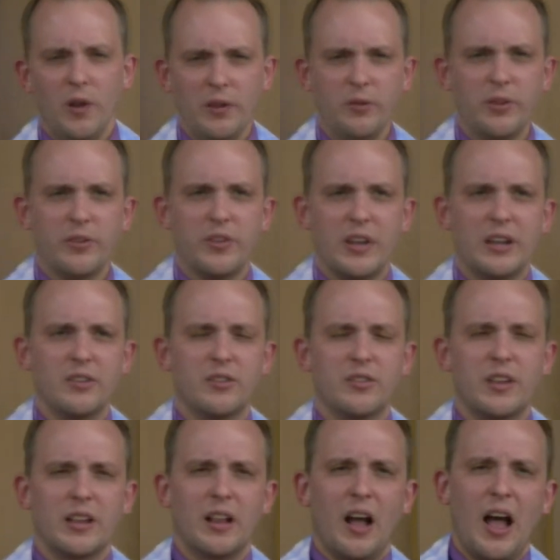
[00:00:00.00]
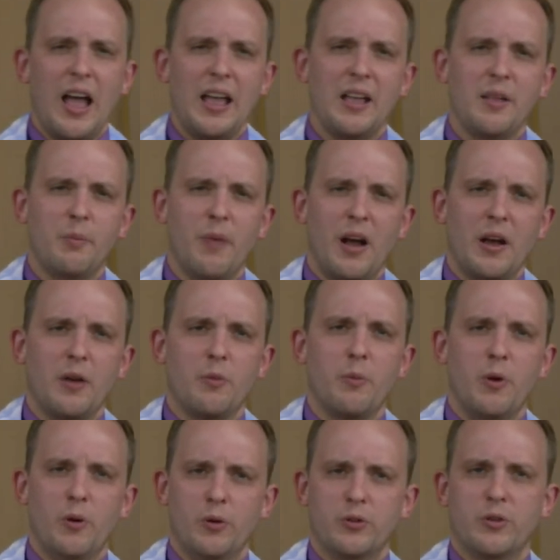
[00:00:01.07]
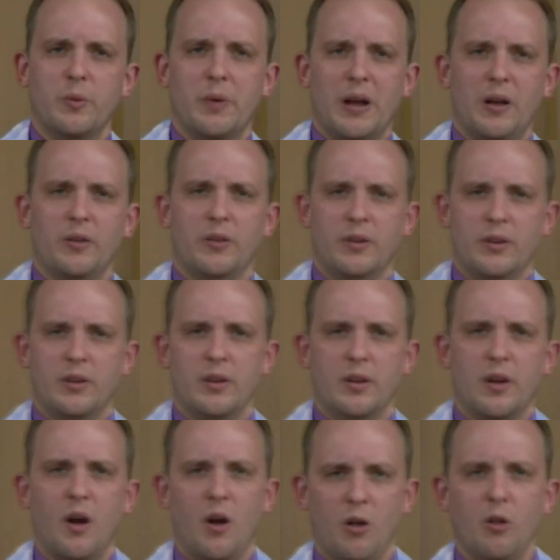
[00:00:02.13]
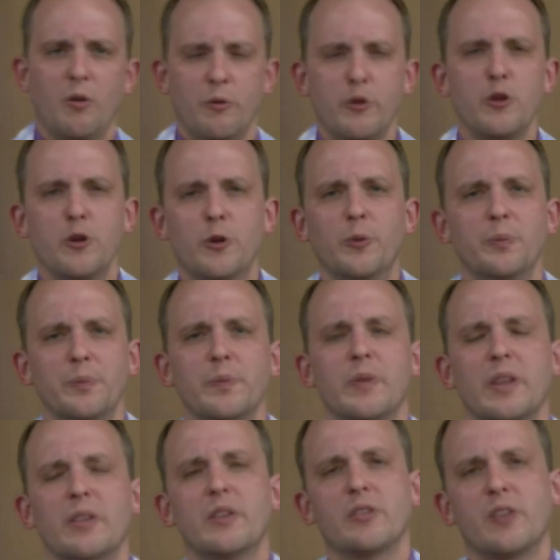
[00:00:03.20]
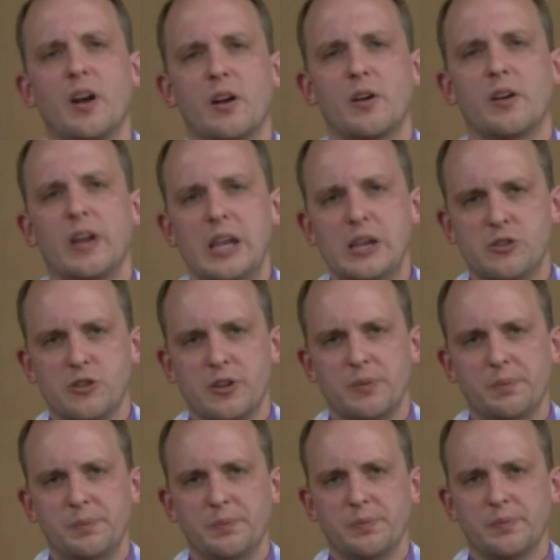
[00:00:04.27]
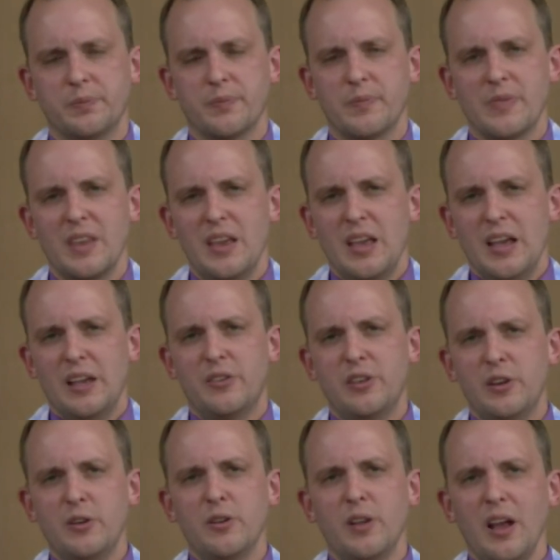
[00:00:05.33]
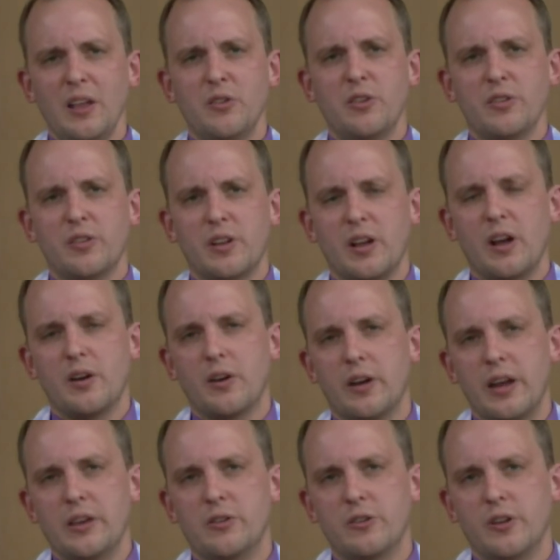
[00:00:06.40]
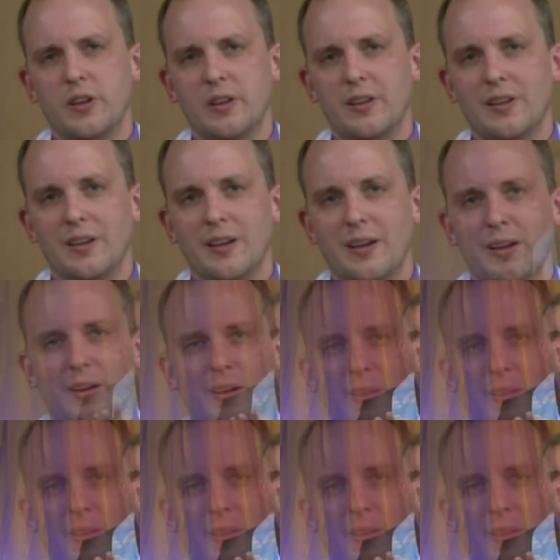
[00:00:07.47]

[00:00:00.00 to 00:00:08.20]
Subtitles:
And one of the things that I admire most about all of you in this congregation is that you're not just a congregation